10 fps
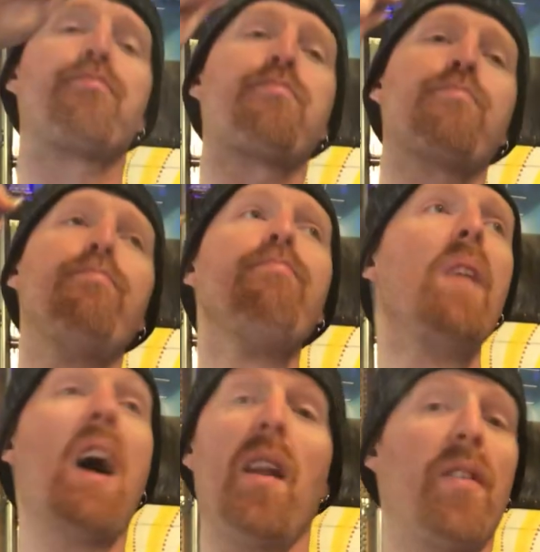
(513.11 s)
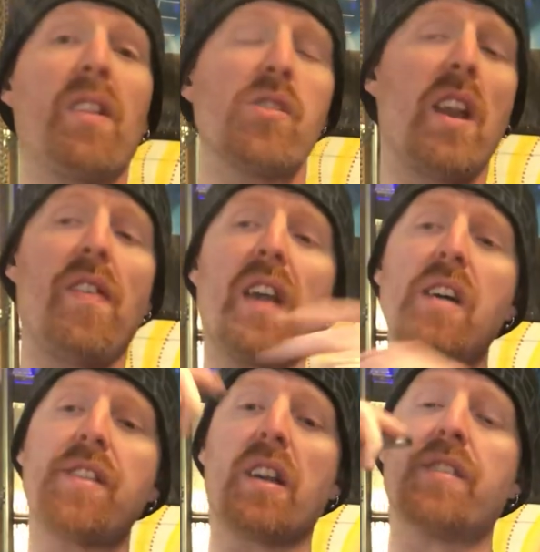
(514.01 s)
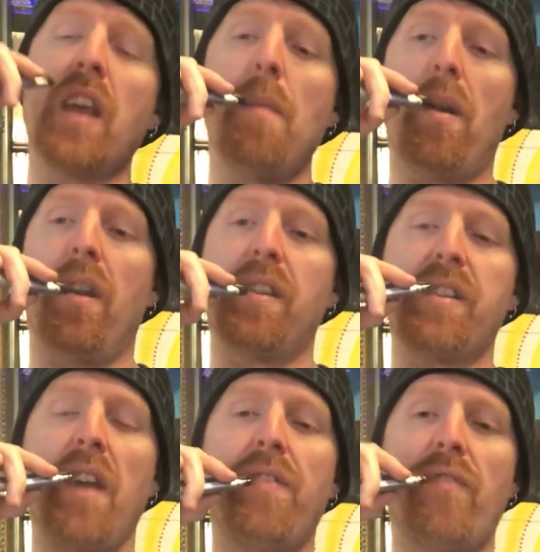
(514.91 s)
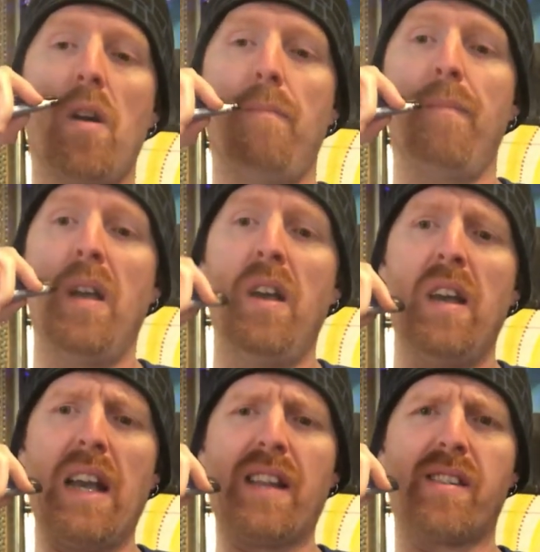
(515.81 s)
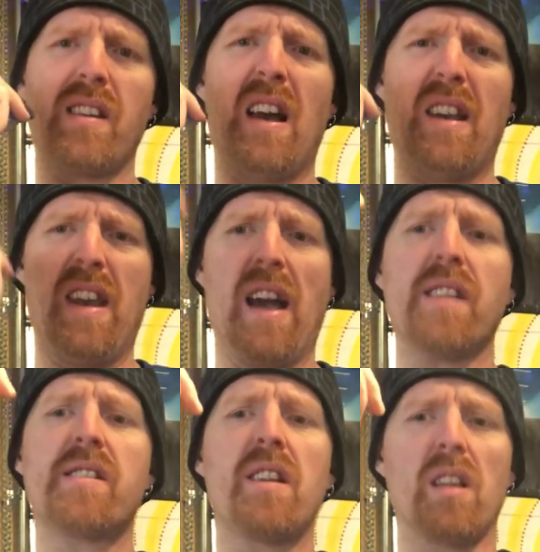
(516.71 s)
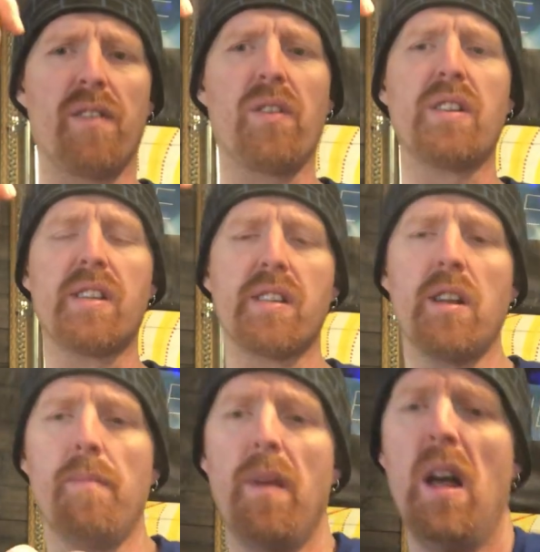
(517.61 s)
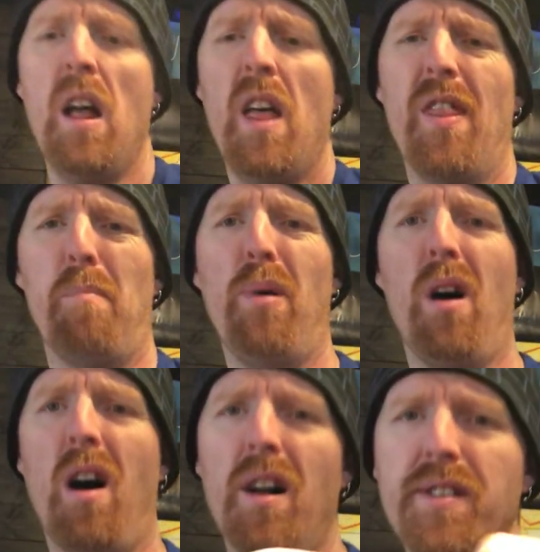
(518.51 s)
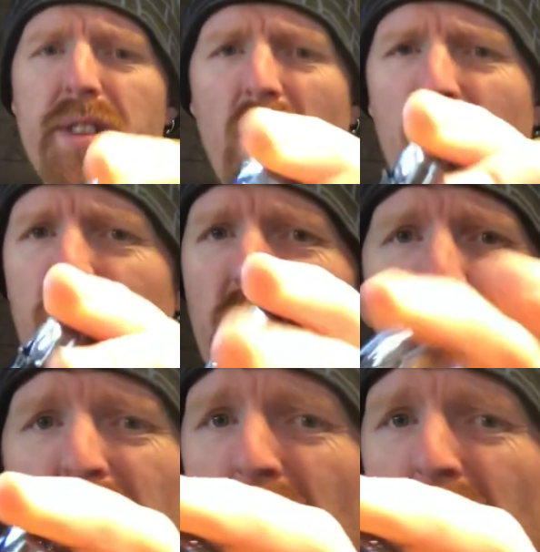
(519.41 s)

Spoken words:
I don't think there's anything else I can say about it aside from it's a nice delivery system. The pods aren't